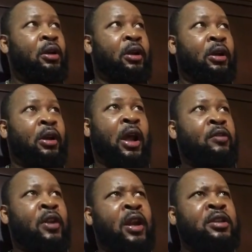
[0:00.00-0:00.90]
Not
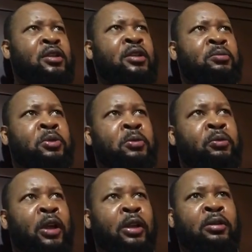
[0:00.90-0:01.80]
even light skinned
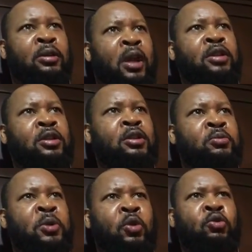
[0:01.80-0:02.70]
people. Like light skinned
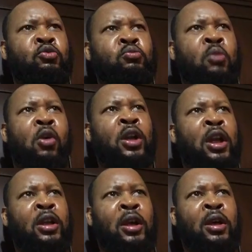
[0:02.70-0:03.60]
people who born
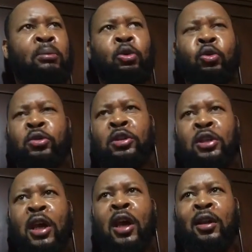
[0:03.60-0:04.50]
in
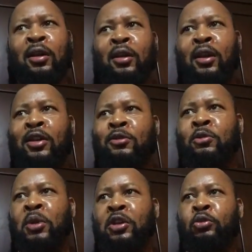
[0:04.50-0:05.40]
Louisiana. That's
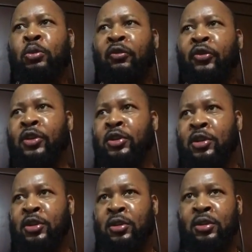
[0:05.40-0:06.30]
mixed with
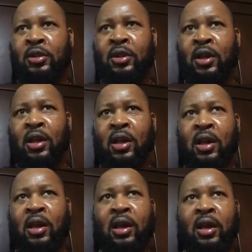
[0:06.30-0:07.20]
French
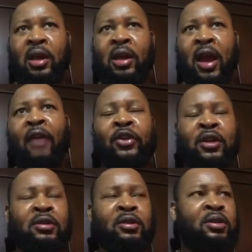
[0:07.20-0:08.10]
and
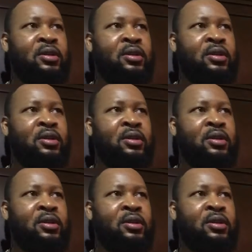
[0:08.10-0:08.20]
Africans.